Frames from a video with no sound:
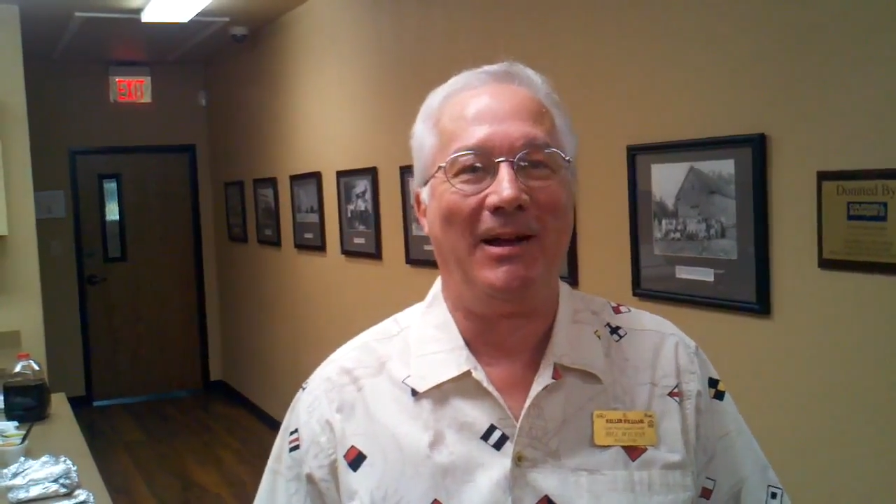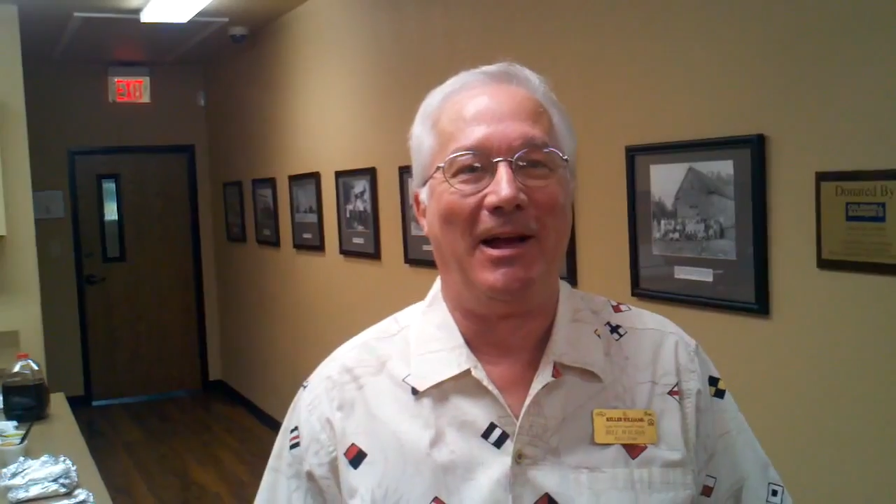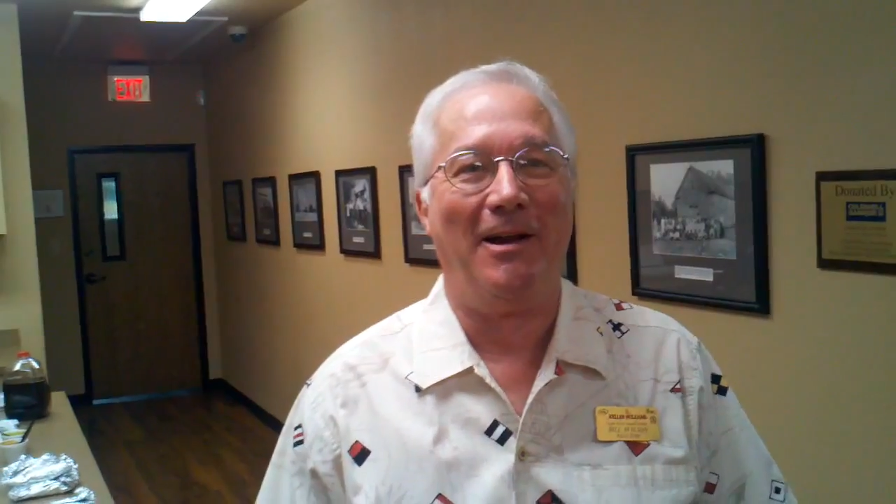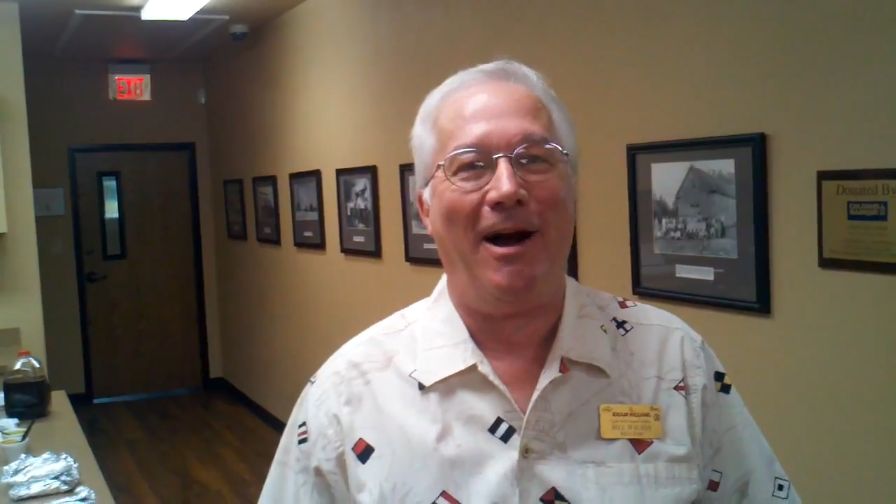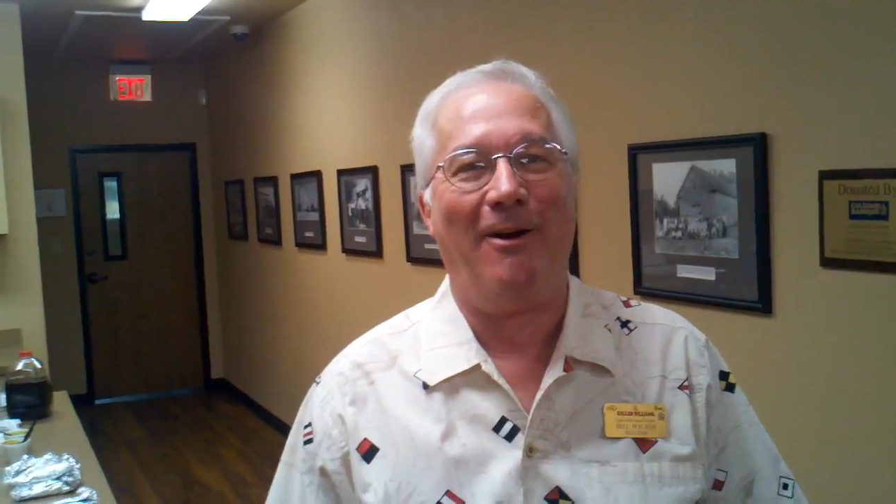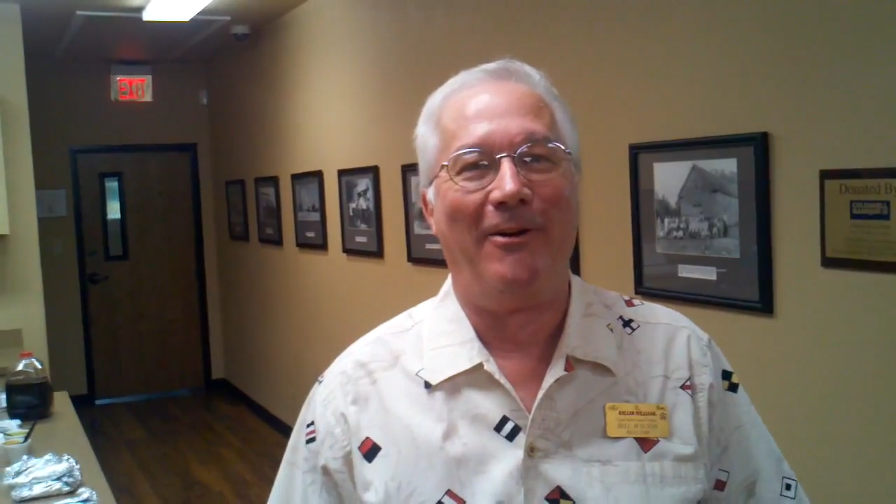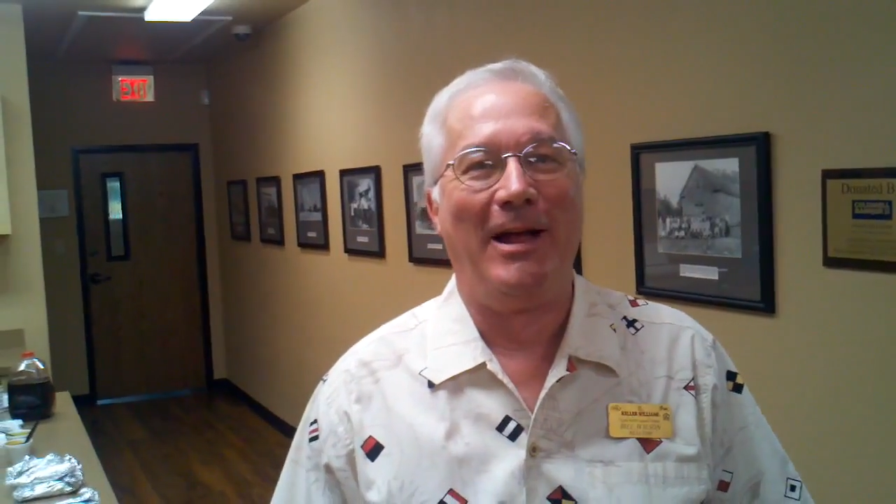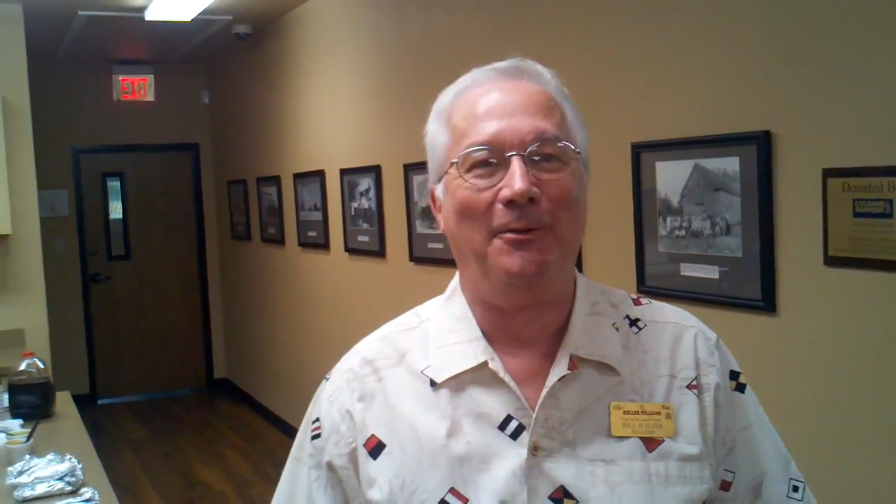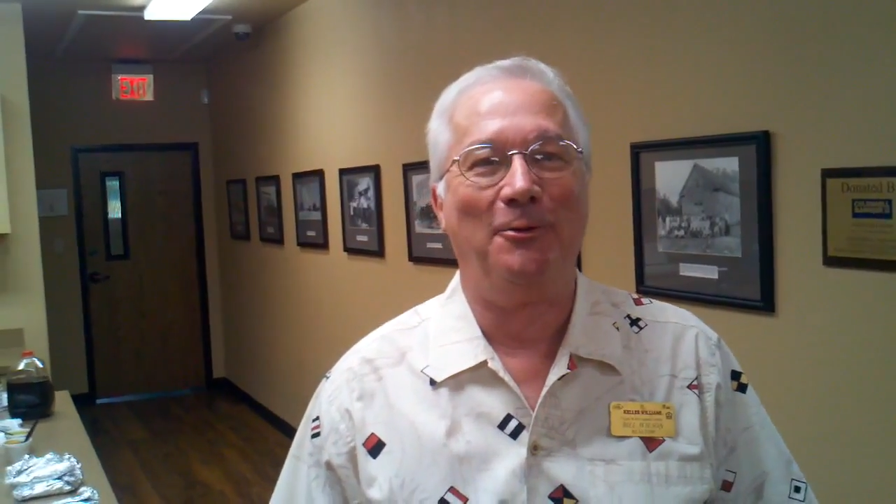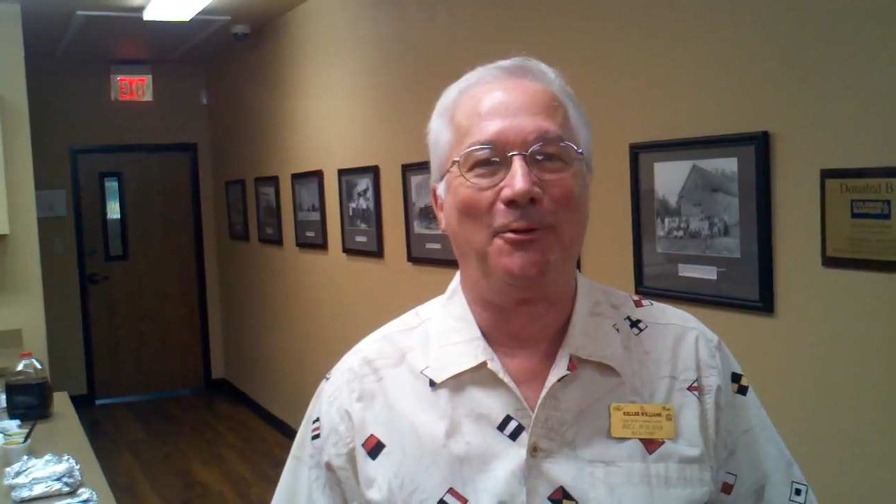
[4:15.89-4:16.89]
I got
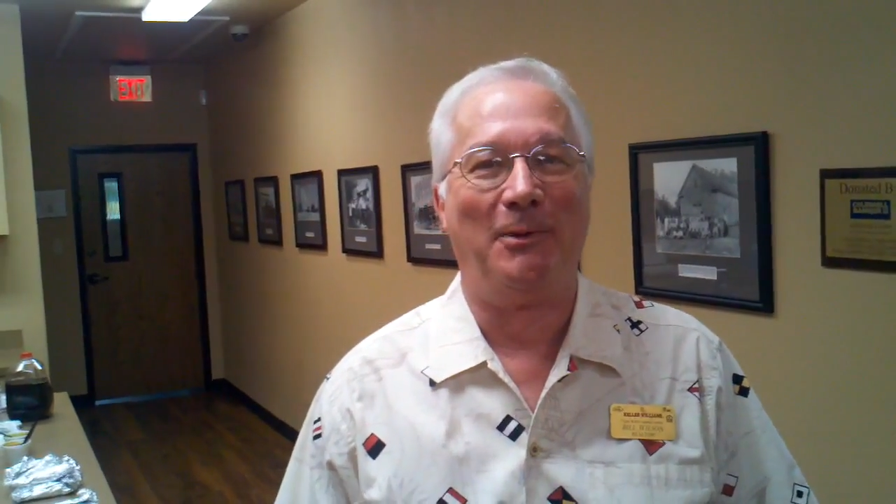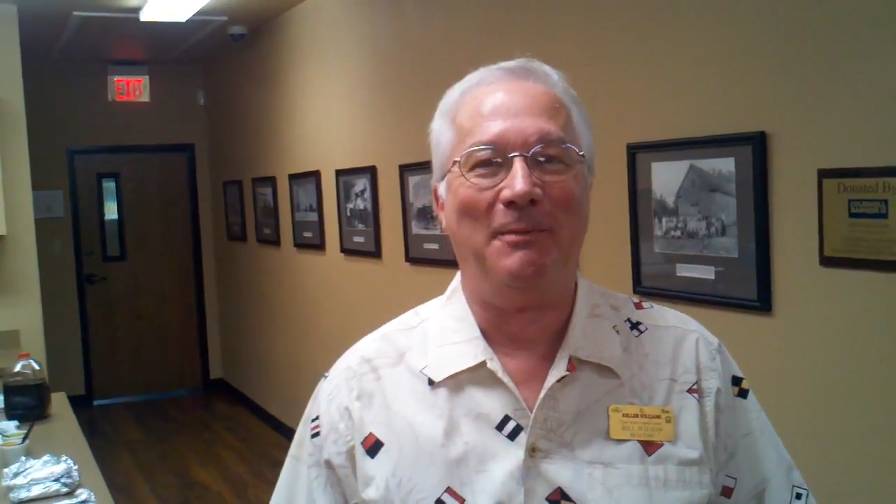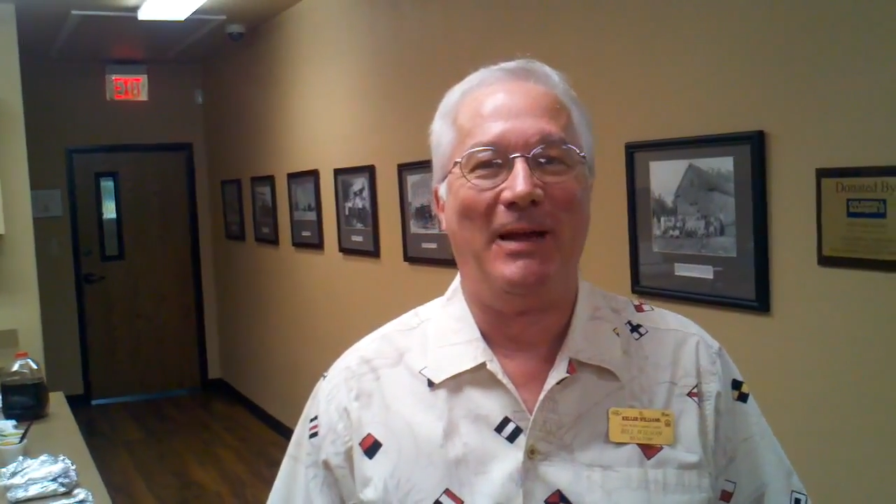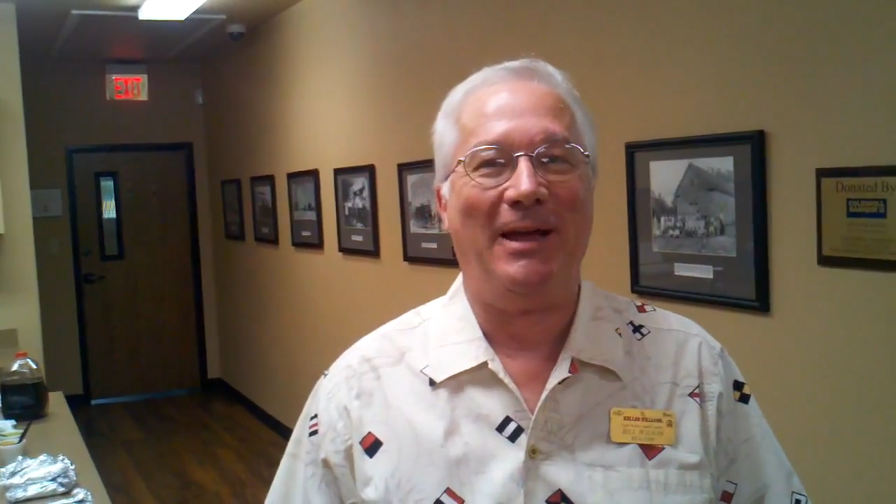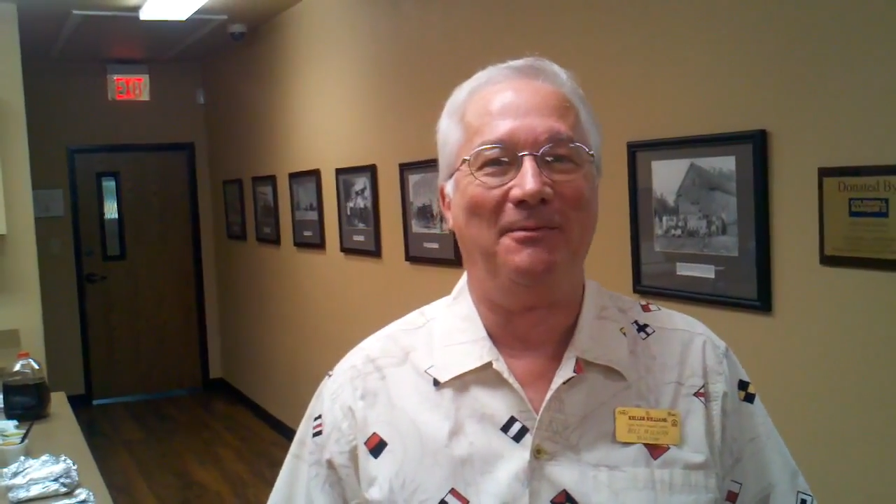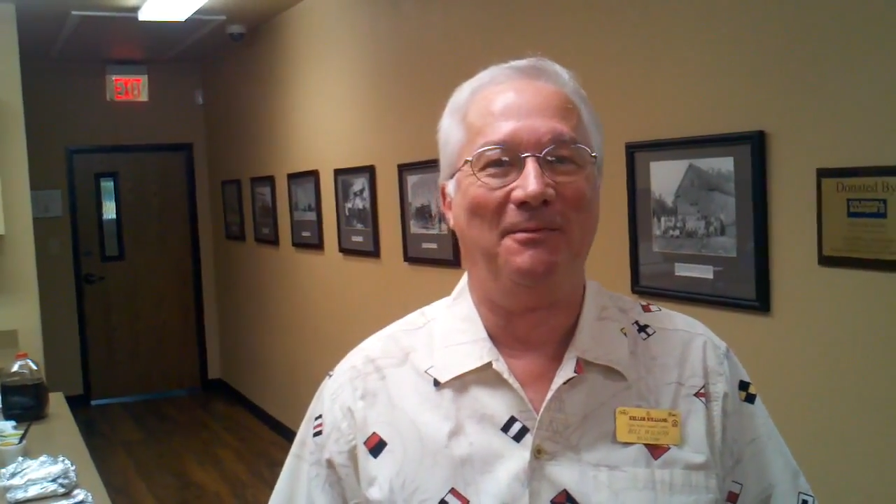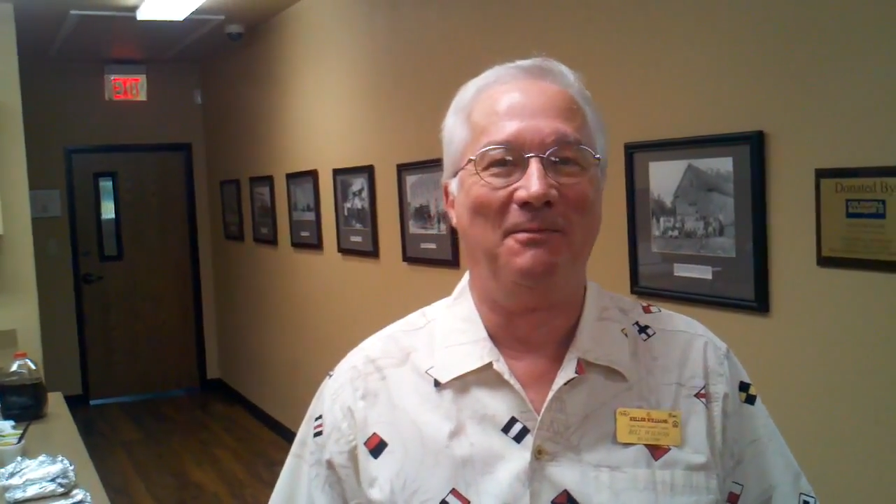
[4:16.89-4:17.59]
hollered at and screamed at